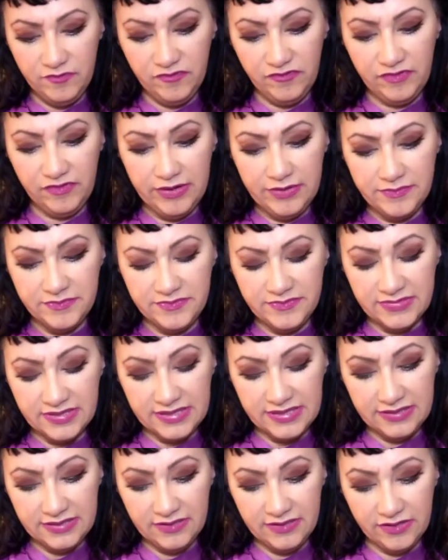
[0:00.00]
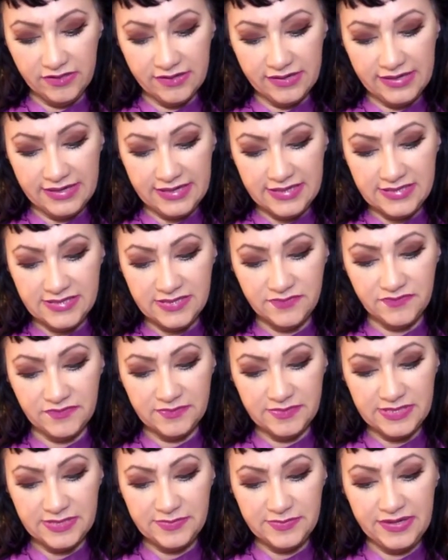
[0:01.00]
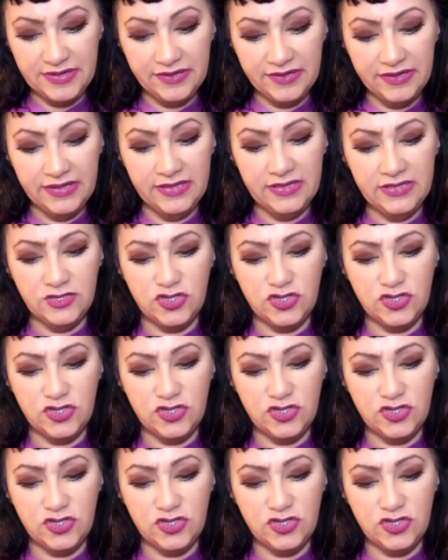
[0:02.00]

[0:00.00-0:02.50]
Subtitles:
from her guides, from spirit.